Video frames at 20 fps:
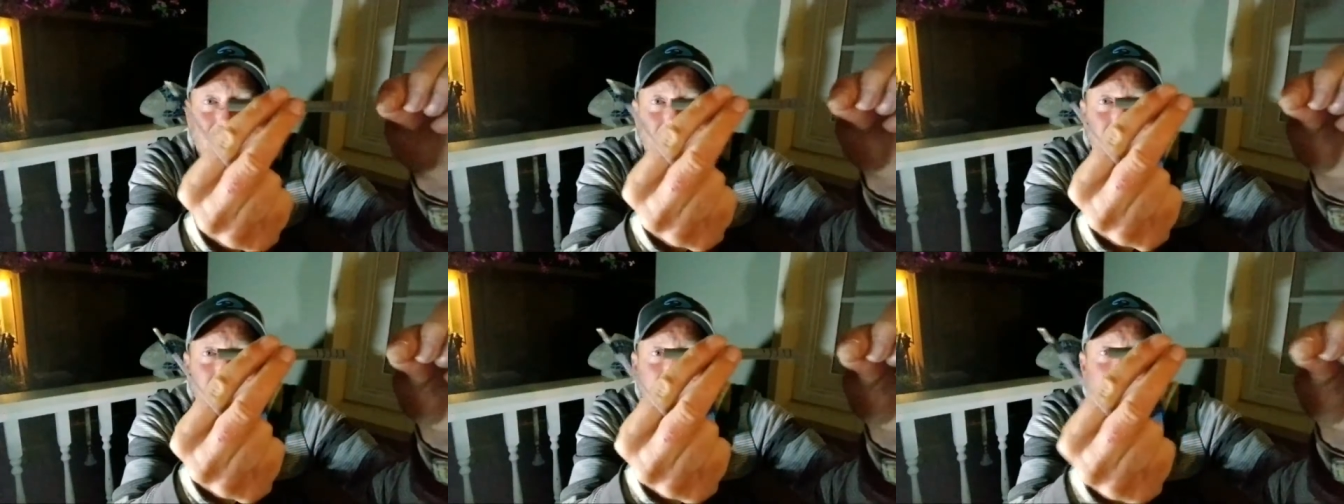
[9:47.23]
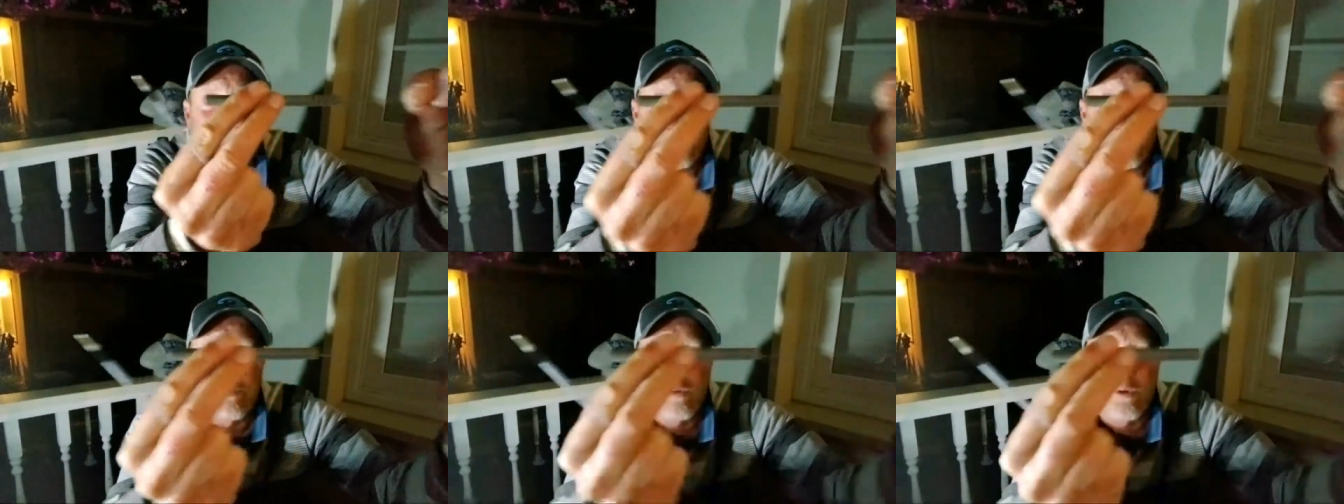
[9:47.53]

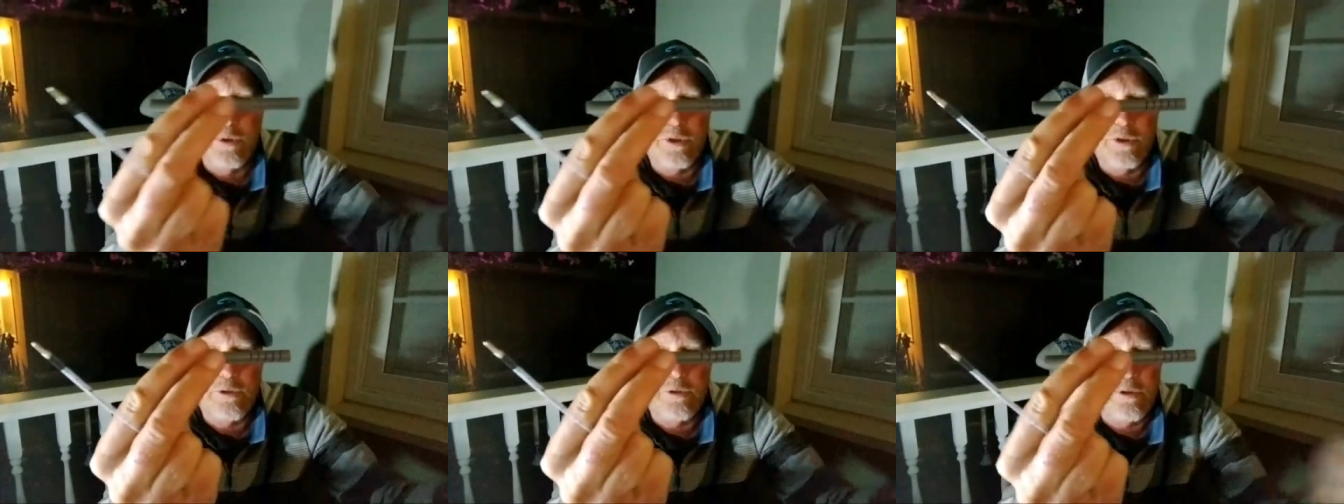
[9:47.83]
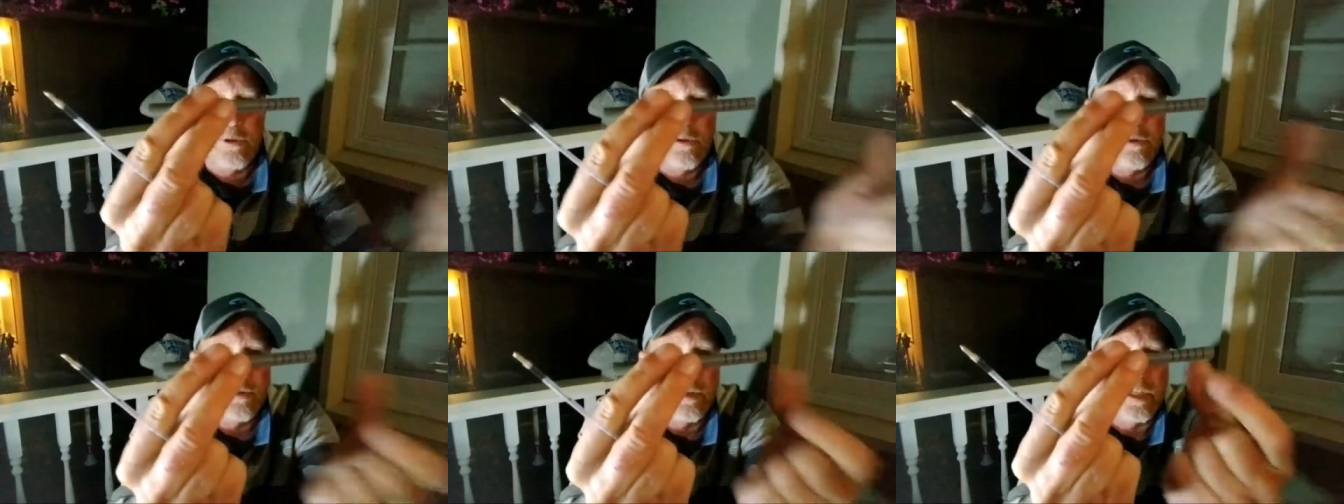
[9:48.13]
And you pull it
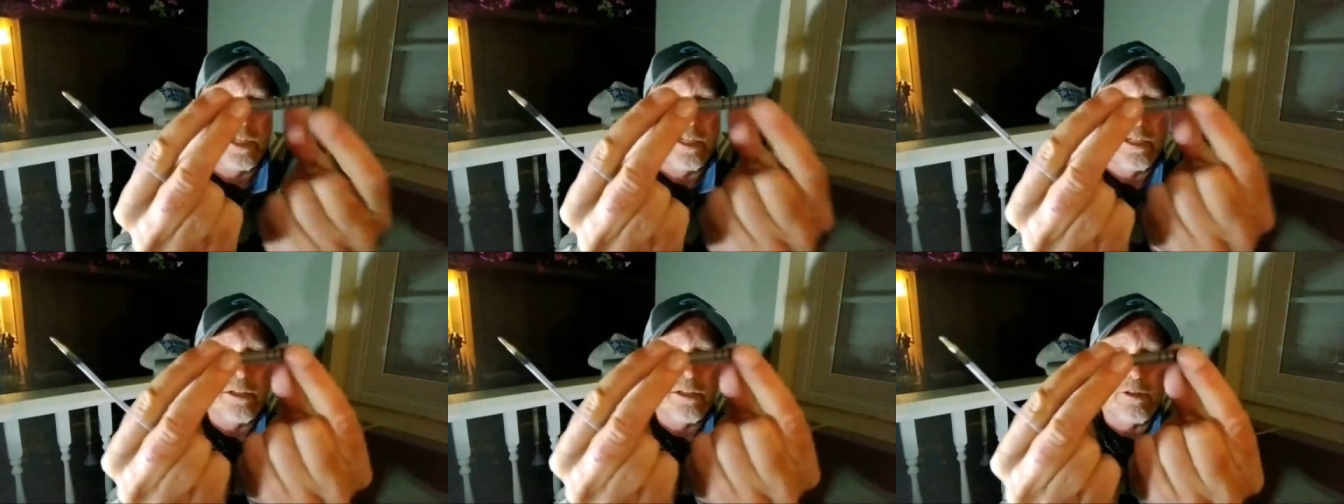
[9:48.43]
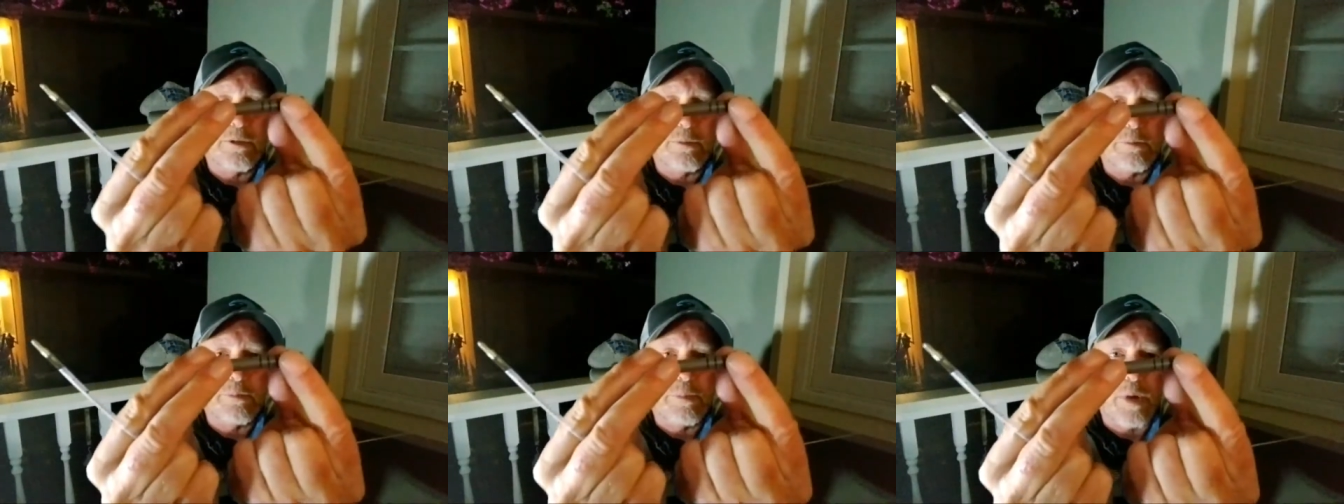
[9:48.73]
through, and then you
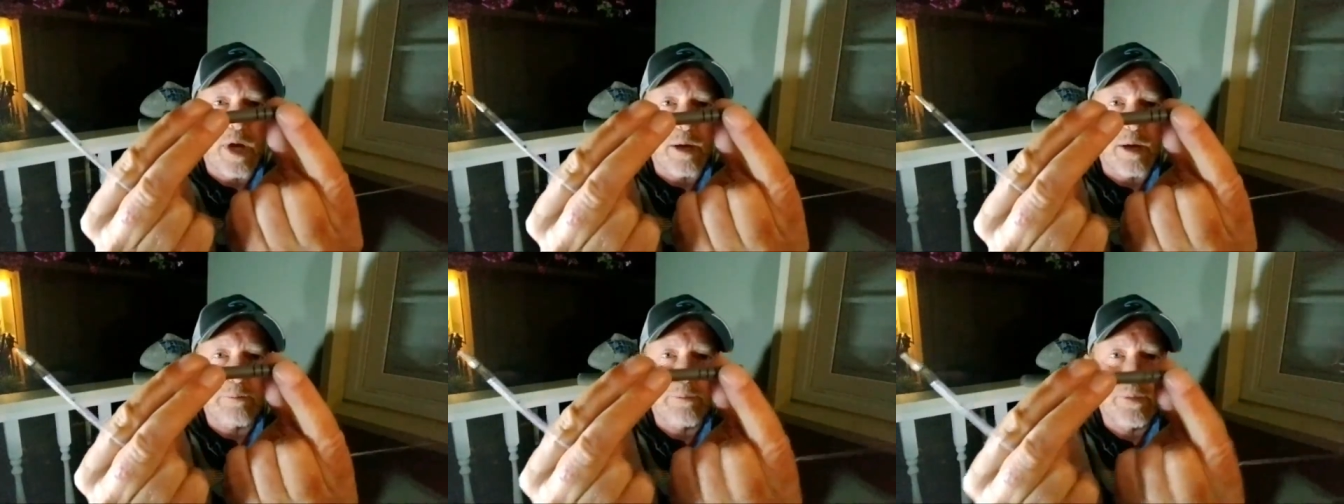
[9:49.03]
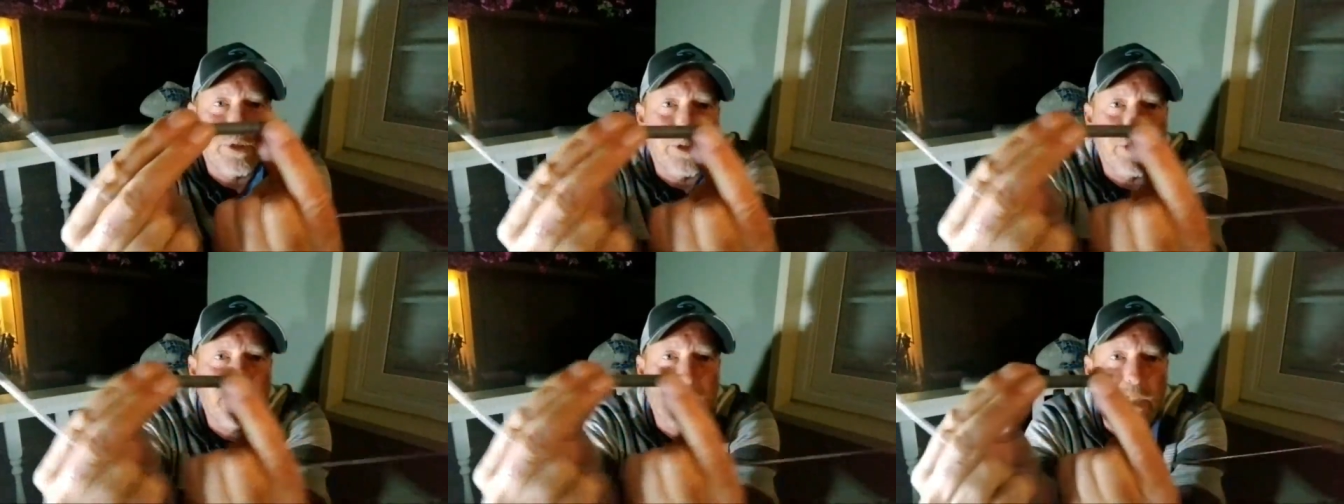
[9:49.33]
just pop
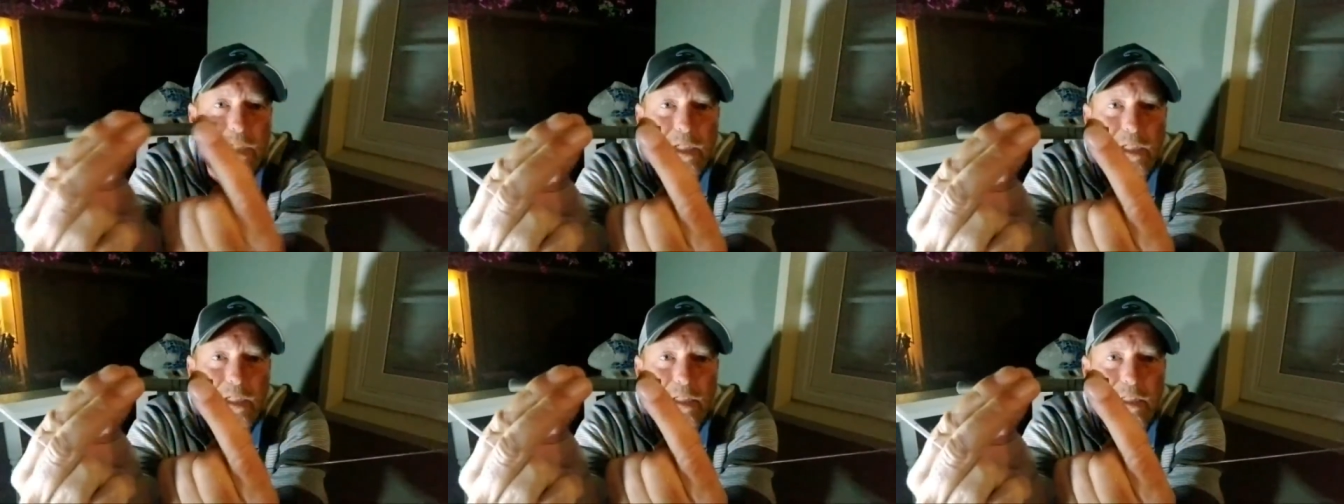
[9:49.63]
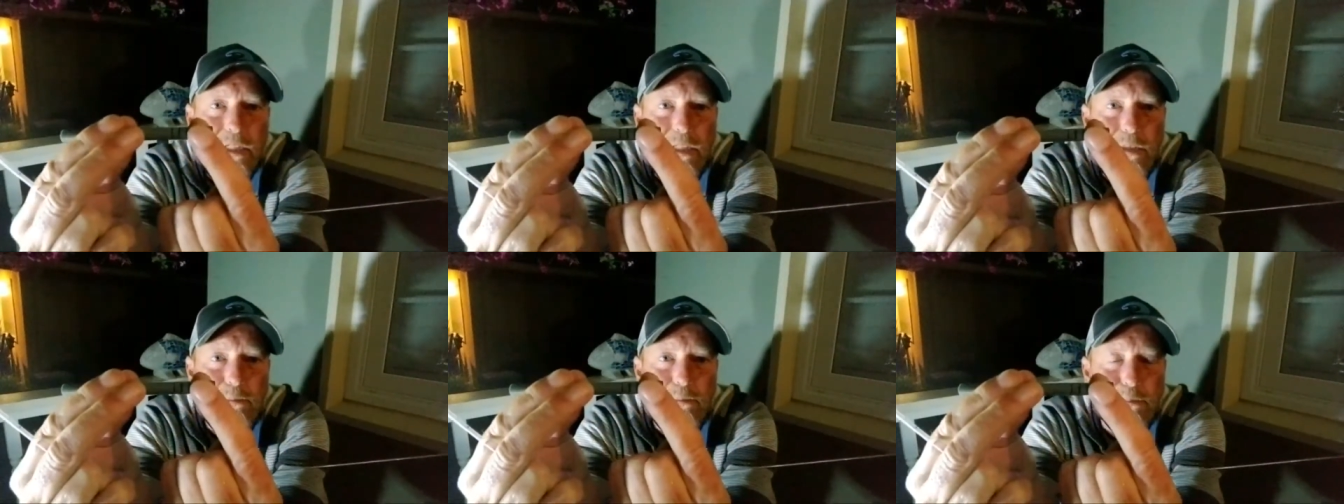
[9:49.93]
your
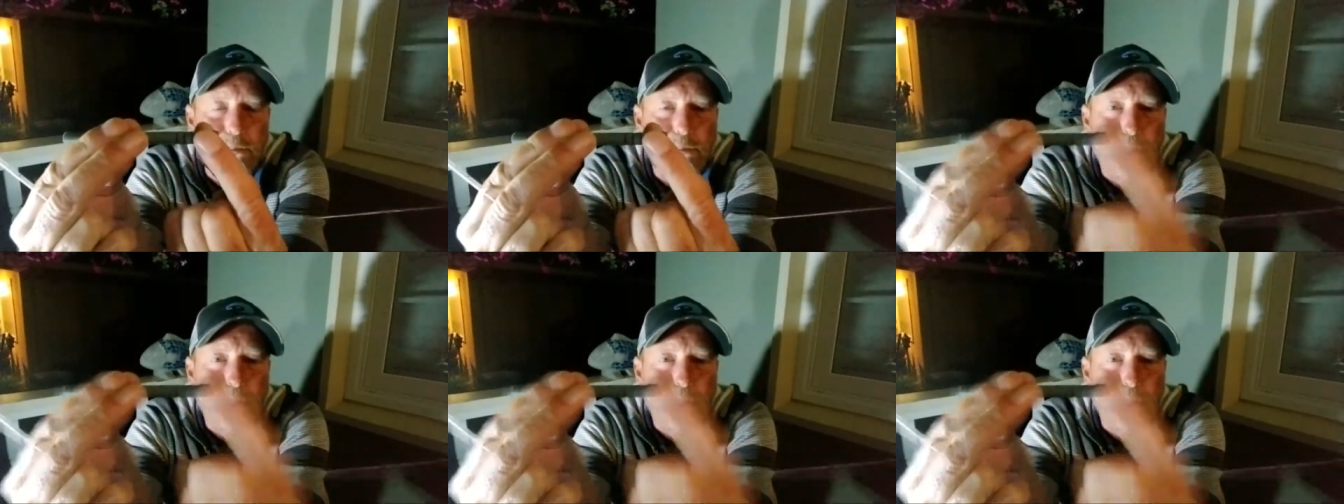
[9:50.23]
little